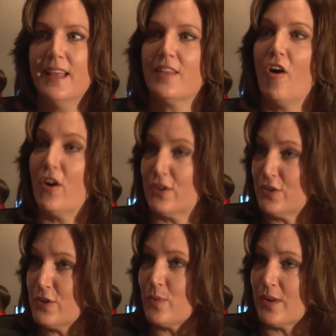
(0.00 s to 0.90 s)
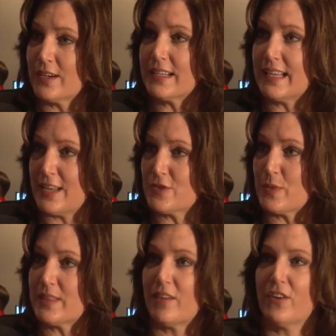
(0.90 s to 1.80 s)
The harder you are to engage
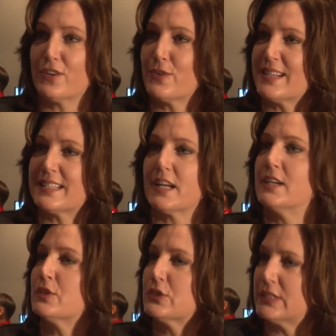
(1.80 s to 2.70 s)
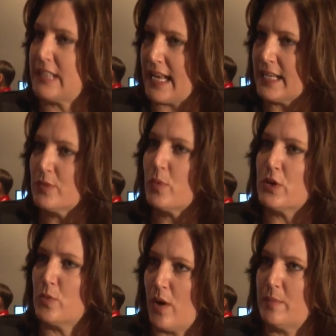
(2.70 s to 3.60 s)
with, the harder it is to understand
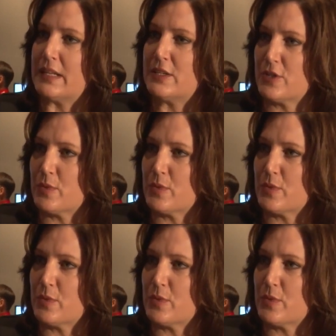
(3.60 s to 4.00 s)
what you want me to do